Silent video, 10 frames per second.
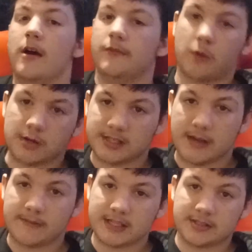
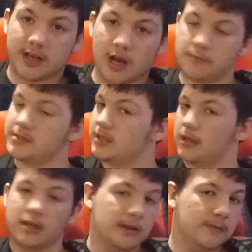470 subs.
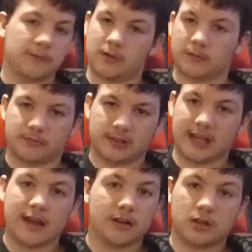We're
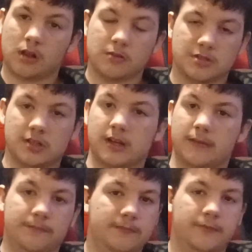getting closer
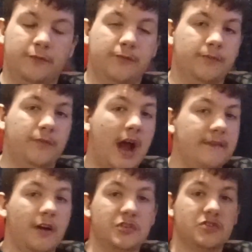to
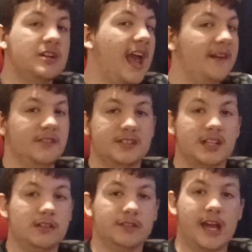500 every
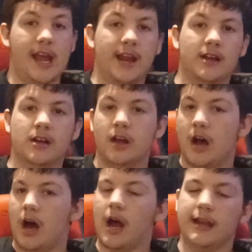single day.
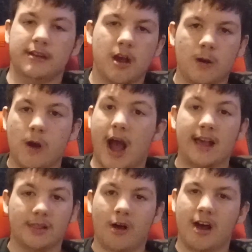I know
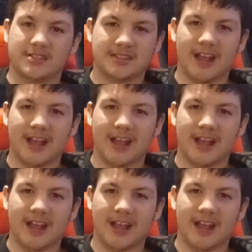I lost